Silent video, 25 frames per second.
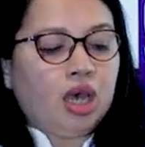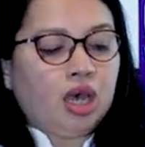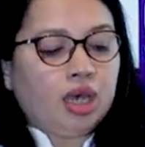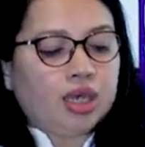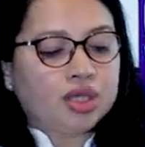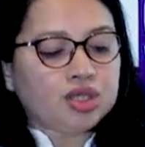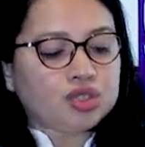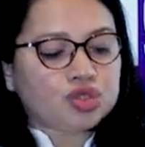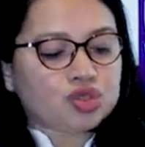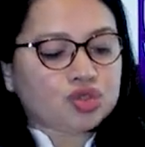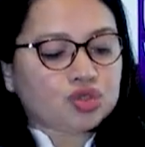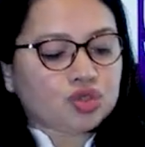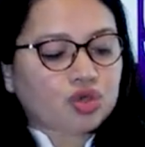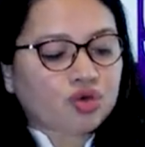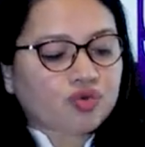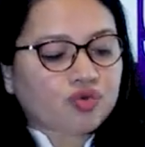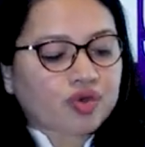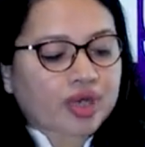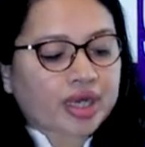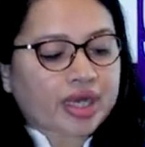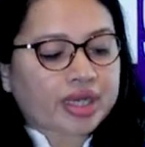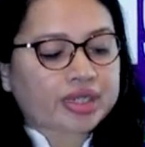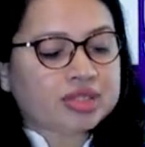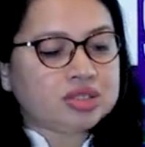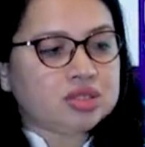history of
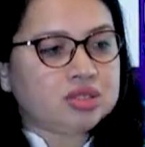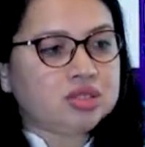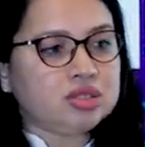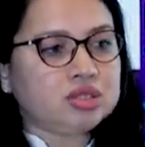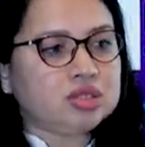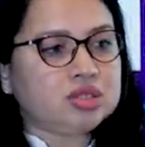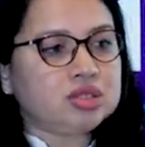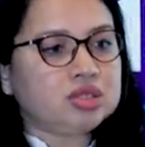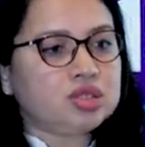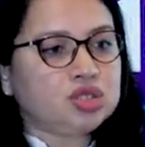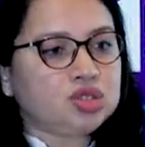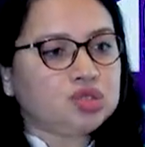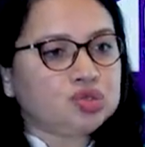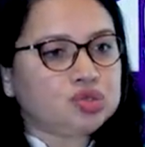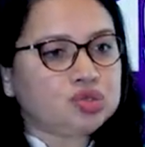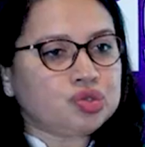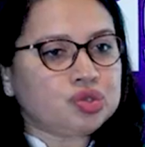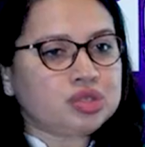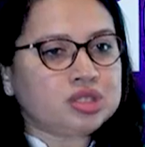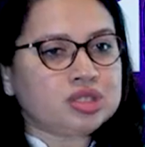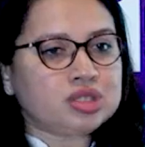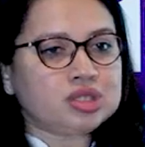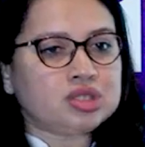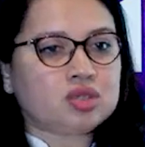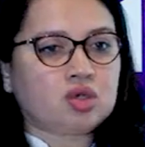accidents,
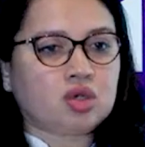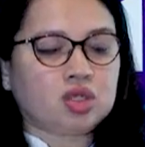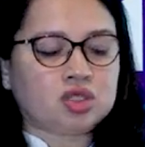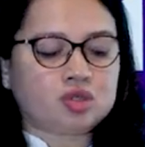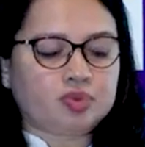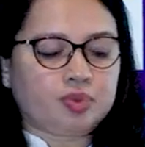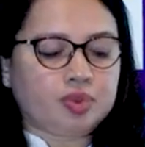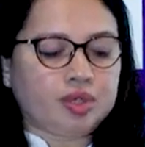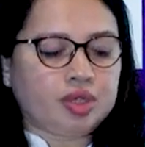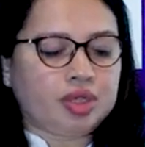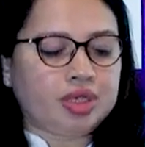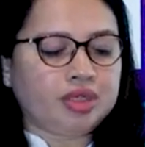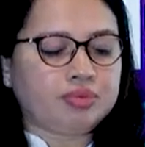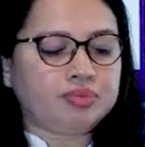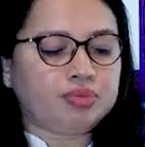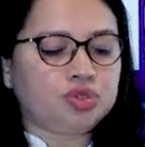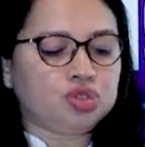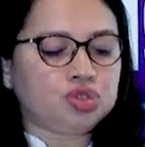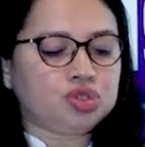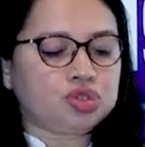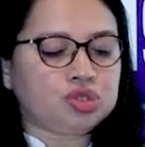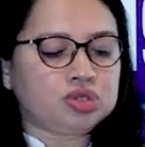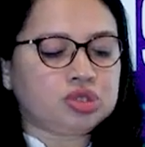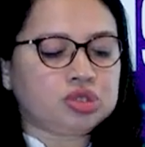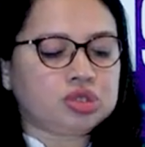injuries, hospital
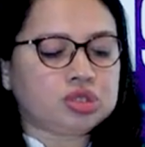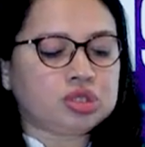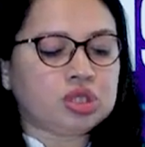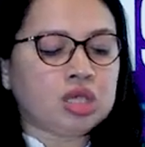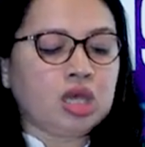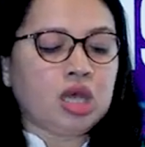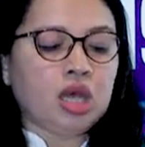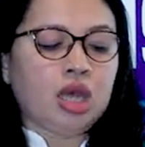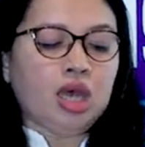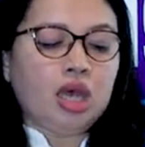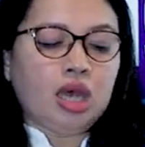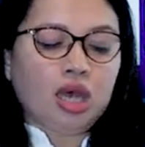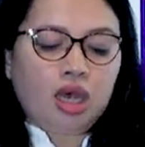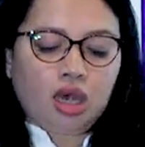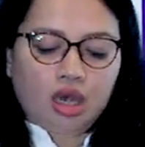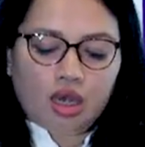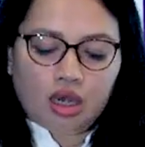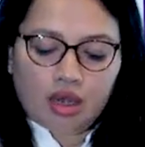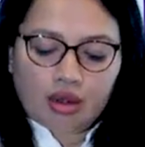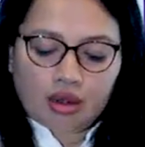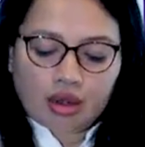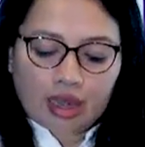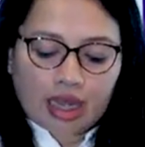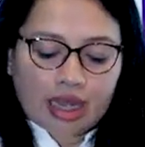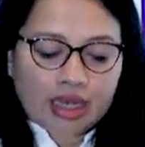admissions,
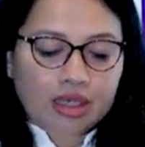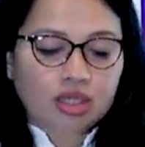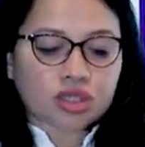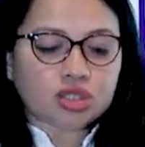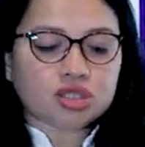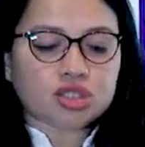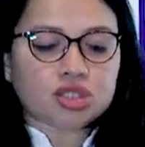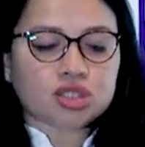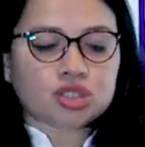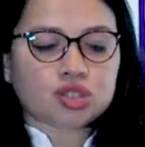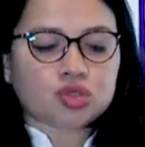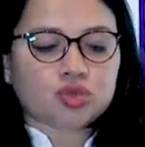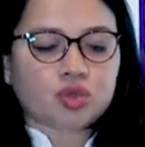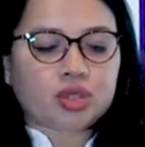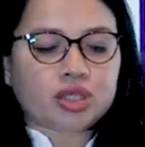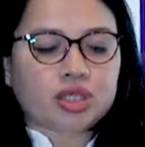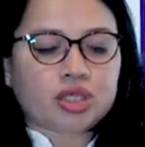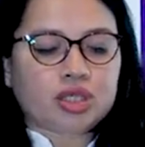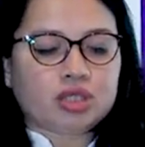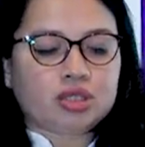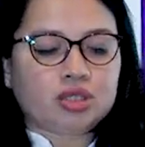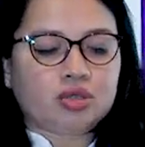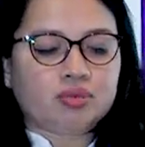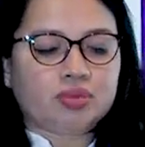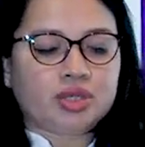allergies to
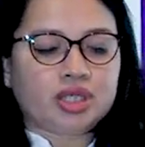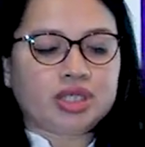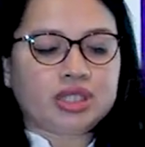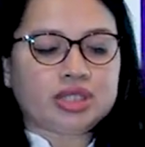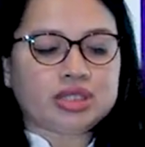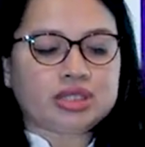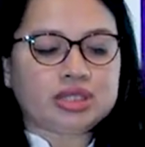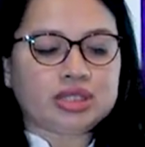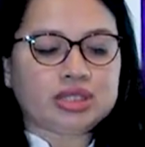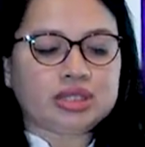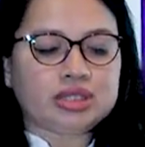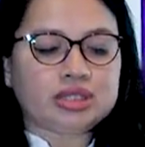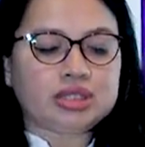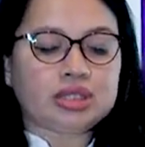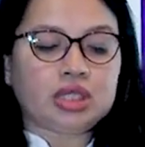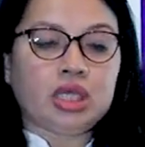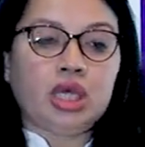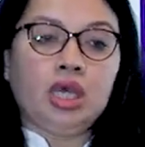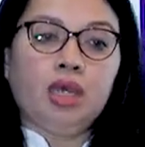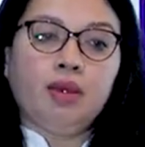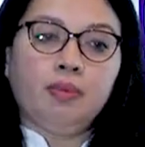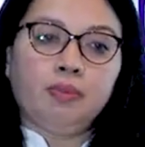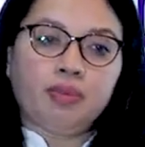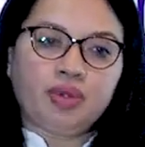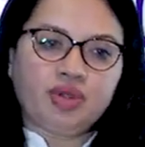any other medicines,
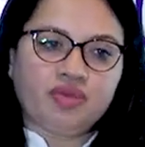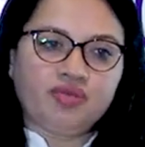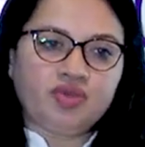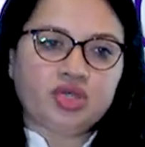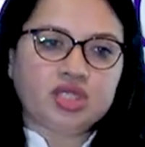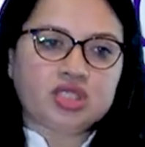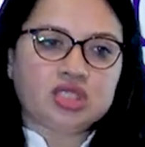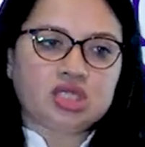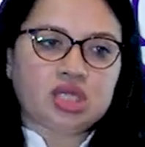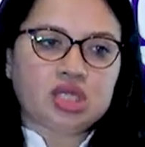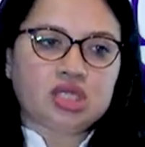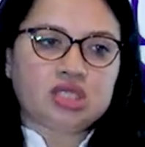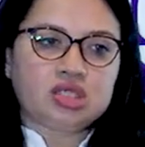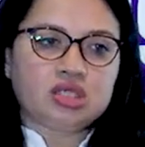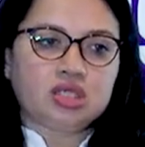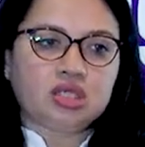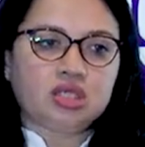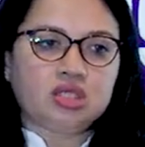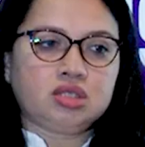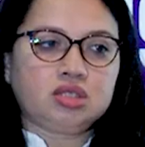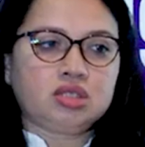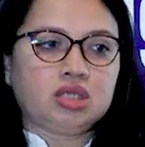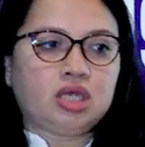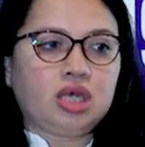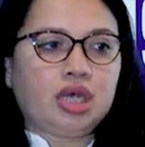previous
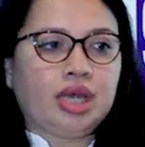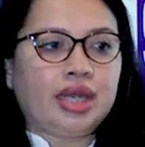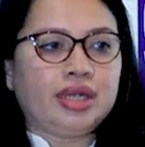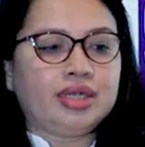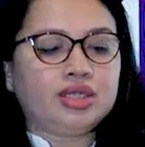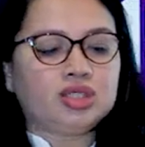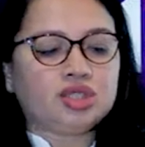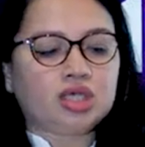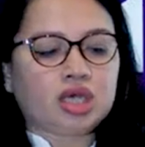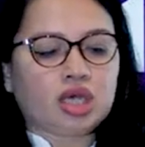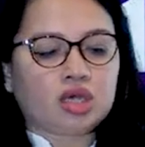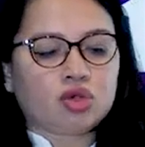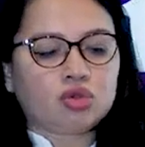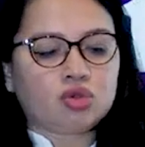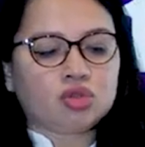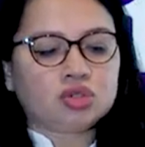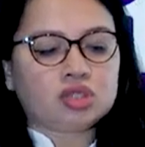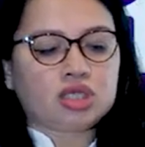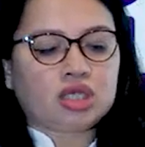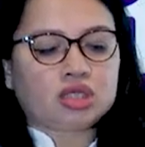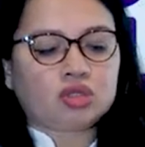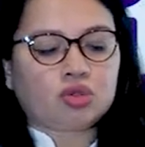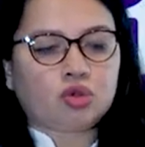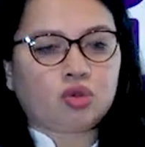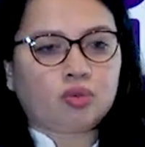ulcers and
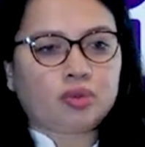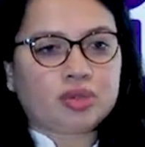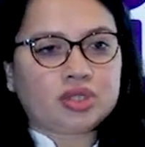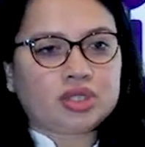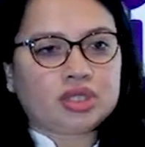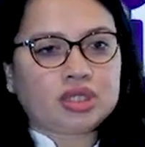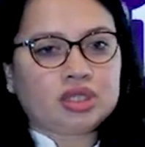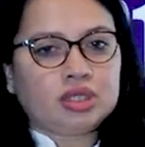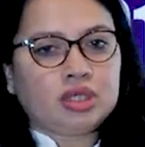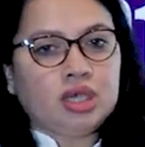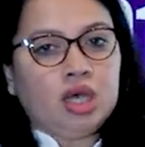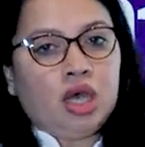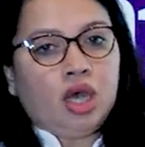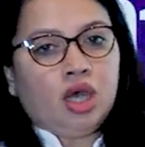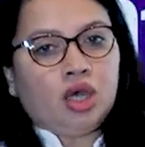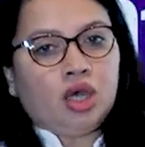Charcot's arthropathy,